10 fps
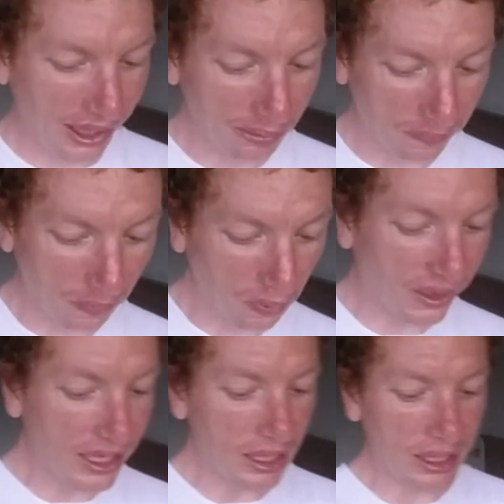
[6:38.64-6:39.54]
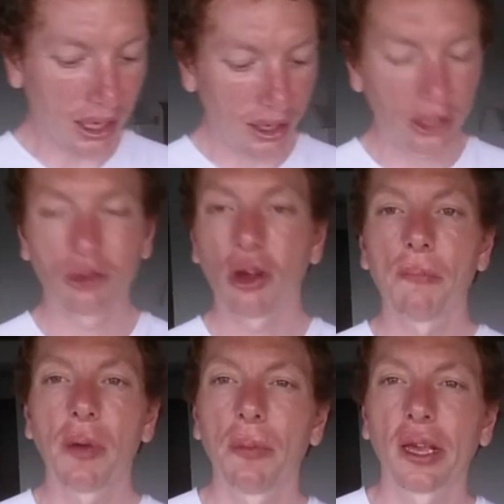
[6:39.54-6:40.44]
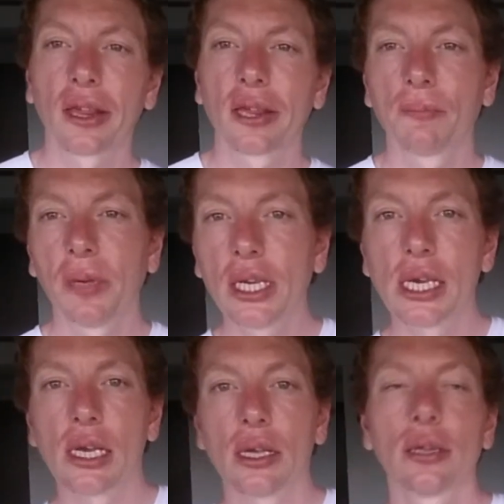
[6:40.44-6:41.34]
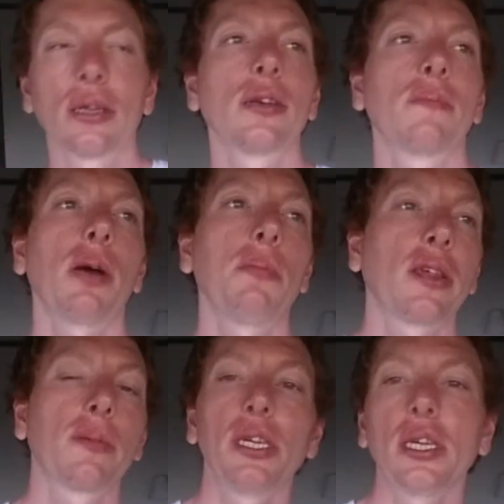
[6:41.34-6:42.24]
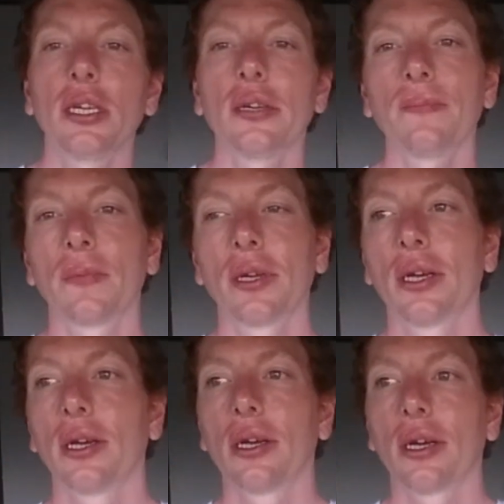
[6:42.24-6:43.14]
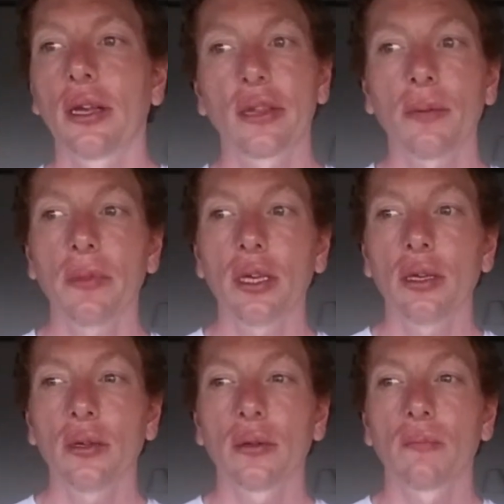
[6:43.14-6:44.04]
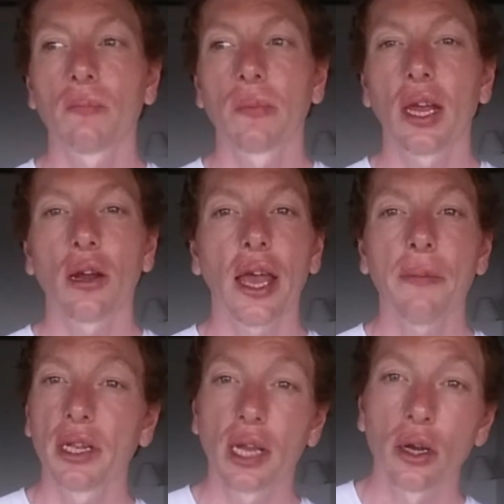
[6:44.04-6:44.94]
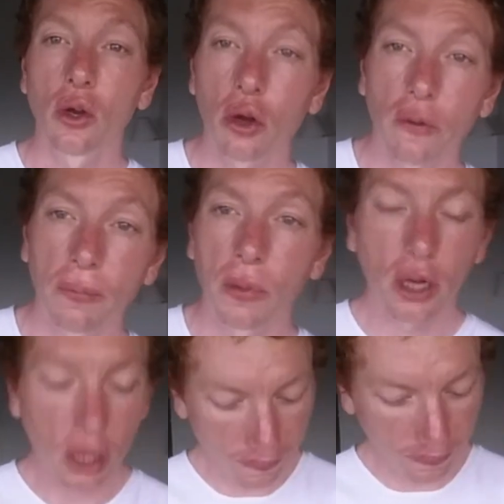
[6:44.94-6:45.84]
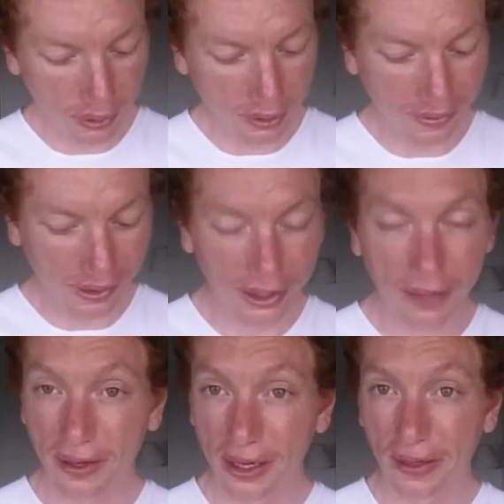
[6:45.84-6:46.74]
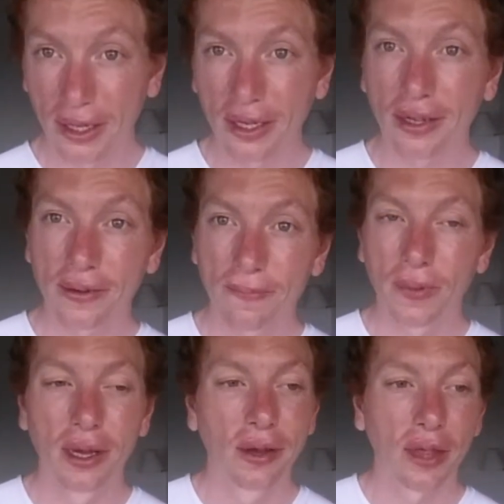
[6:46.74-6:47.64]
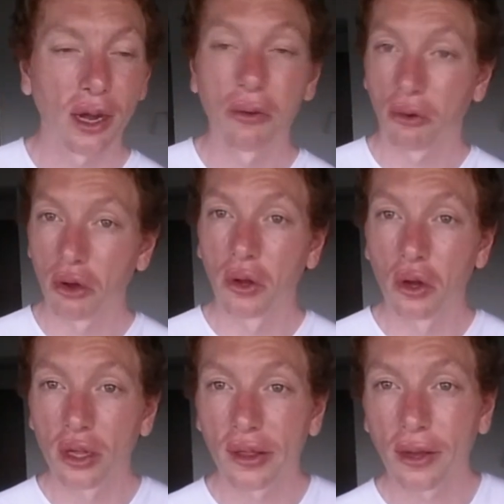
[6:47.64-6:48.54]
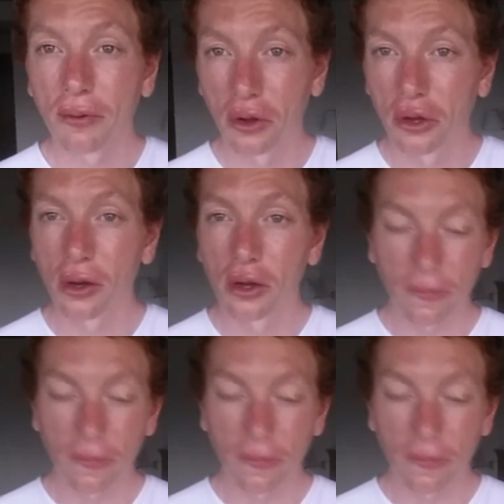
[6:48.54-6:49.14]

Number 14, try public speaking. Public speaking, it's something that I haven't done a lot of in my life, and I definitely think that I would grow a lot, I would learn a